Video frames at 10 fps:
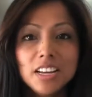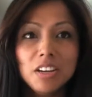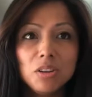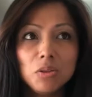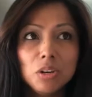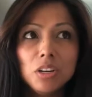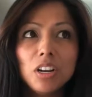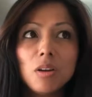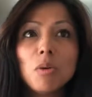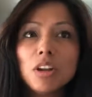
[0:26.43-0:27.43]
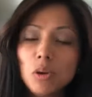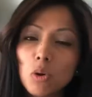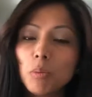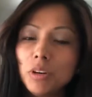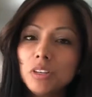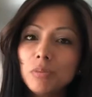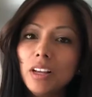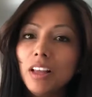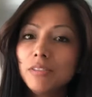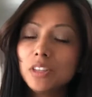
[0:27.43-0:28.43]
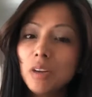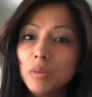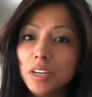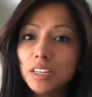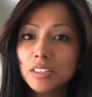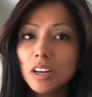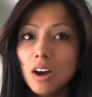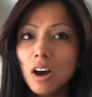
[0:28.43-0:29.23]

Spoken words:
you know, good, and I want to incorporate it into my lifestyle, because